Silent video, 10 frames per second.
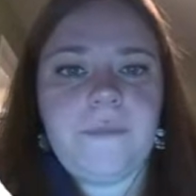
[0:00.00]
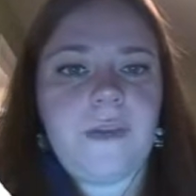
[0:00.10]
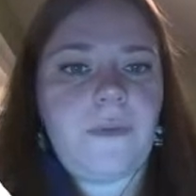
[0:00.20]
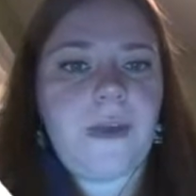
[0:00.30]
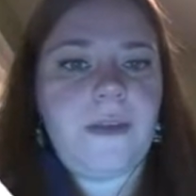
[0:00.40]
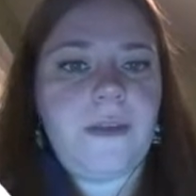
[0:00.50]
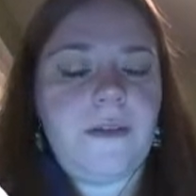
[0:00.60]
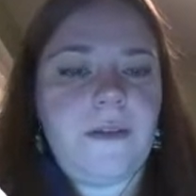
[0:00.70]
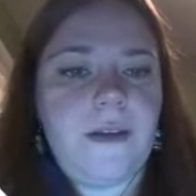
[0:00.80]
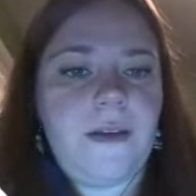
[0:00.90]
right
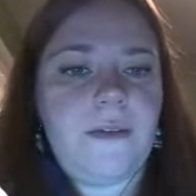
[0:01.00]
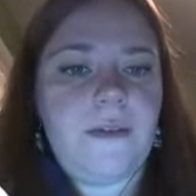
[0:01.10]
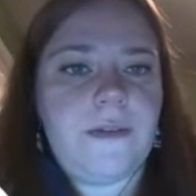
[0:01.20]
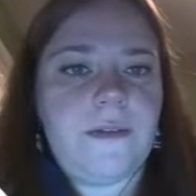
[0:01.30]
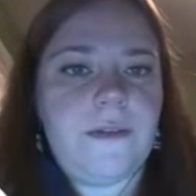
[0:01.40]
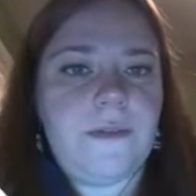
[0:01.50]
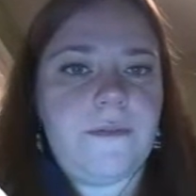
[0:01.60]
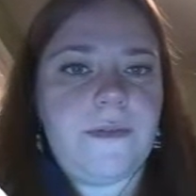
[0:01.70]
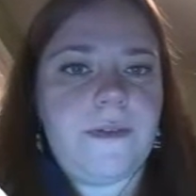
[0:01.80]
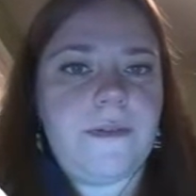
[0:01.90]
here on this
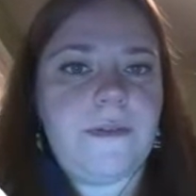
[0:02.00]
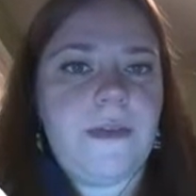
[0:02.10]
surface.